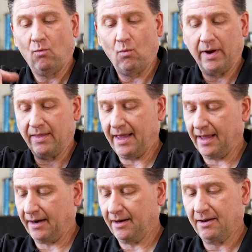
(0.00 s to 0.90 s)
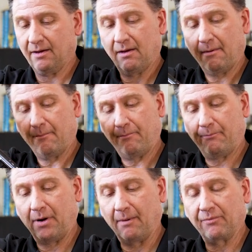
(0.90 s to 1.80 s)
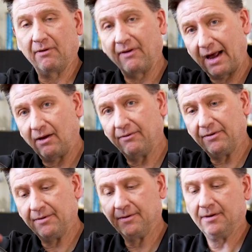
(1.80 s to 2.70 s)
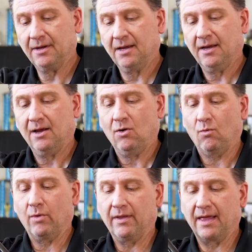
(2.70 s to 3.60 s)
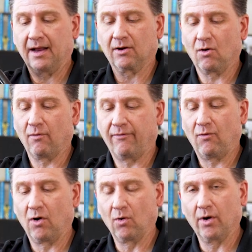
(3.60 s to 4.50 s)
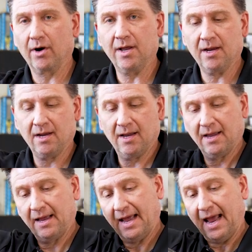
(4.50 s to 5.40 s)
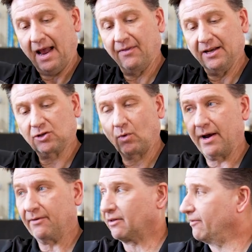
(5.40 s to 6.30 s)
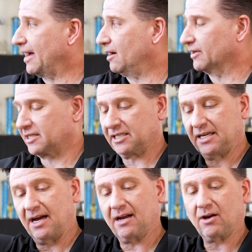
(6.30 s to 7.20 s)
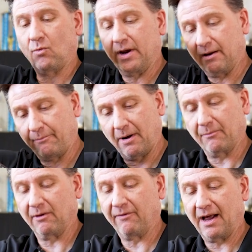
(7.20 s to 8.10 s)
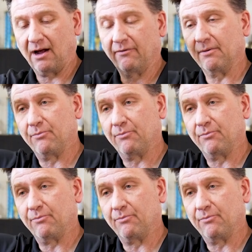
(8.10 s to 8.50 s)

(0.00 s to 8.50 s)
We then pump the valve. We then go forward. And this way, if the valve is stuck, we could pump the valve and